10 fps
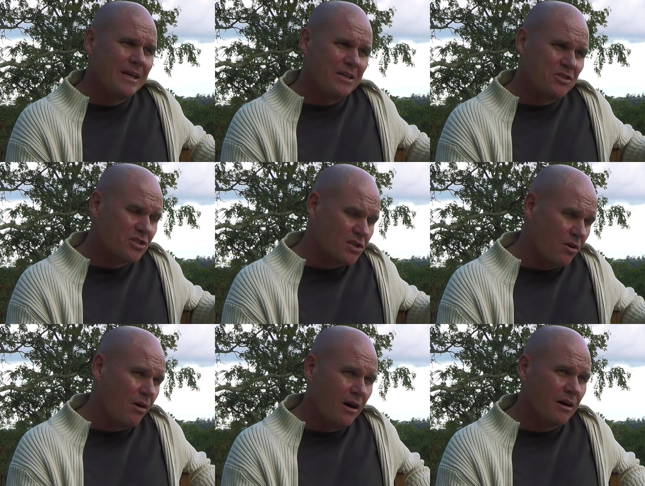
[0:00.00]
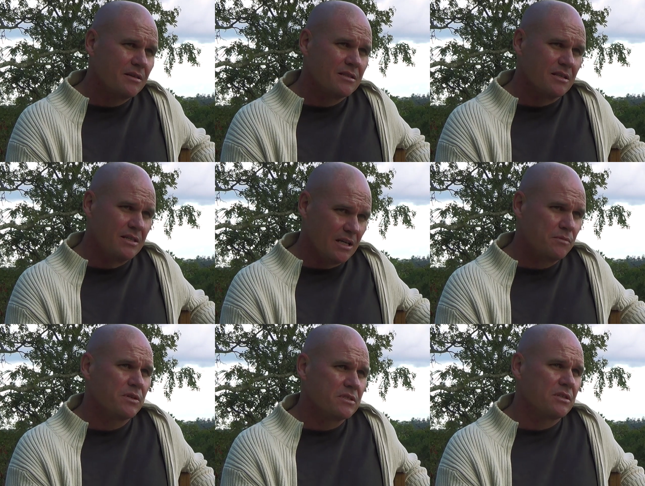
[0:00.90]
hitting so hard, it's a
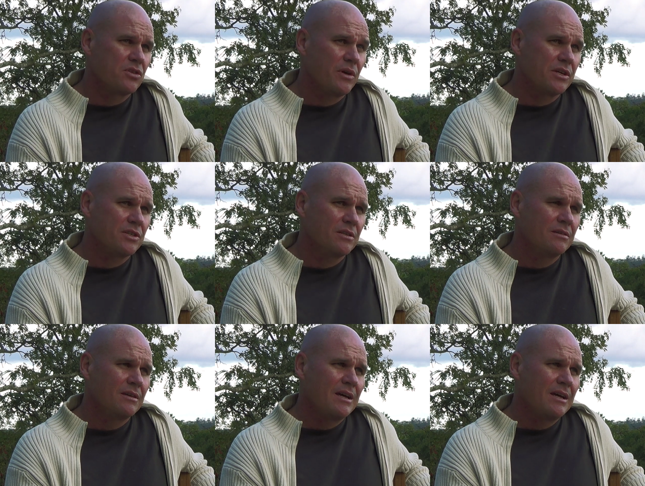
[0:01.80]
desperate situation.